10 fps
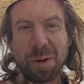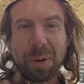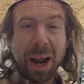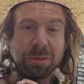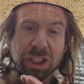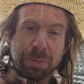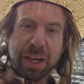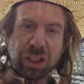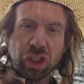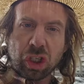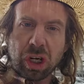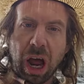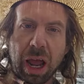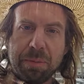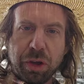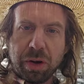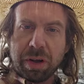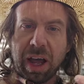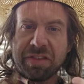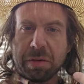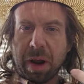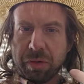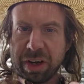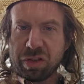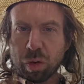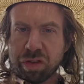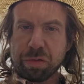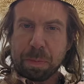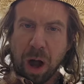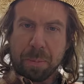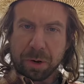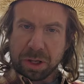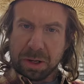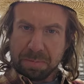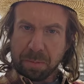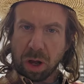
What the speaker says: But I'm just making sure I'm utilizing my resources properly.